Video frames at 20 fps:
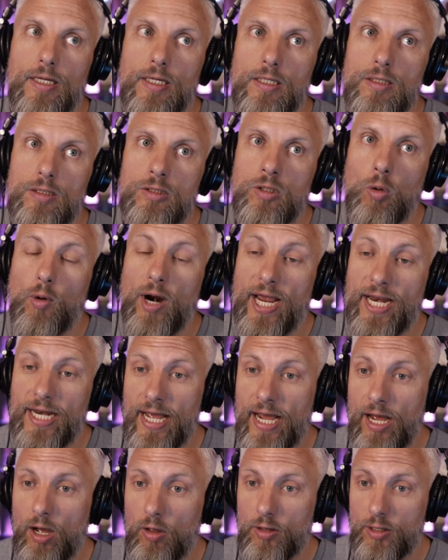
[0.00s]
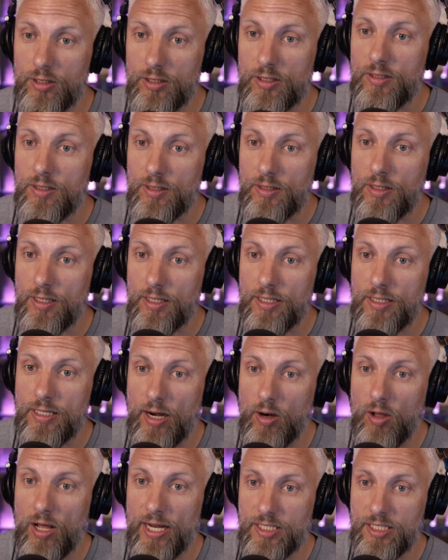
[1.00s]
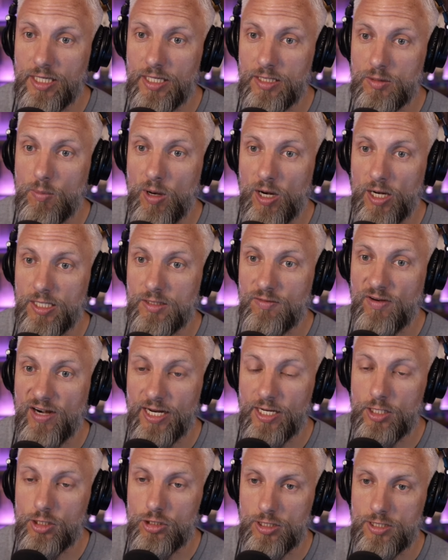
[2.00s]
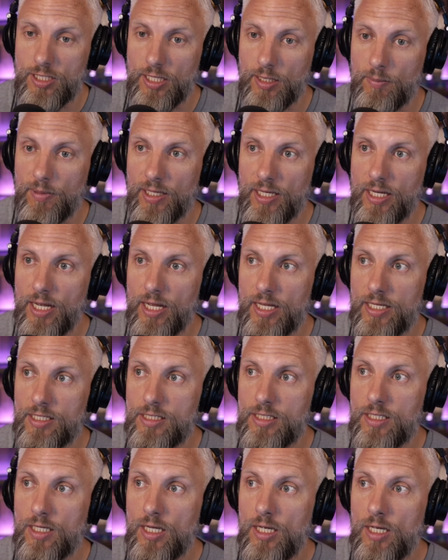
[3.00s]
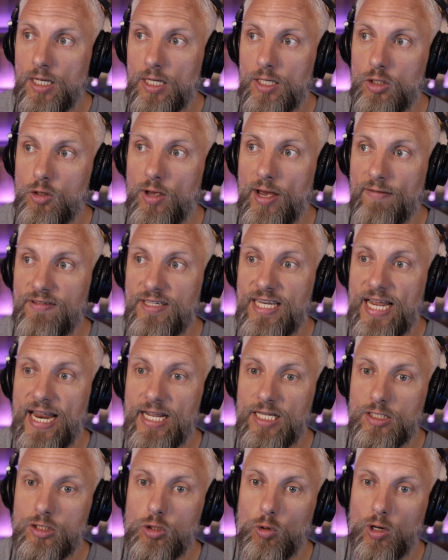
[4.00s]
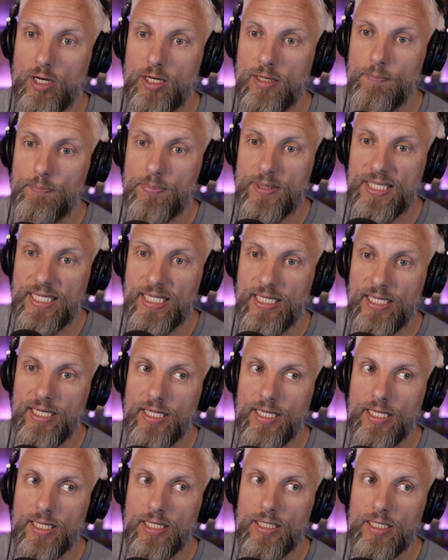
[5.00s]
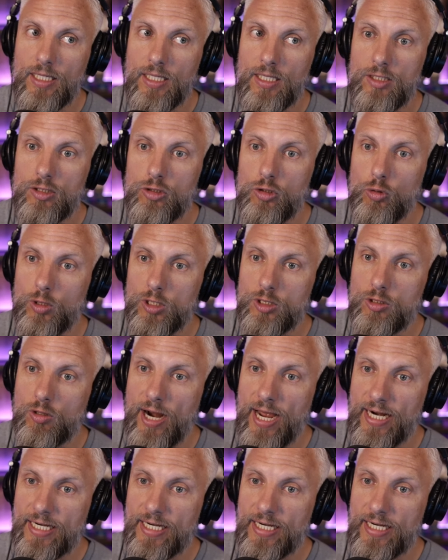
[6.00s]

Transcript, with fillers: So right now, the, the dental hygienist market is very interesting because you have dentists who are competing to attract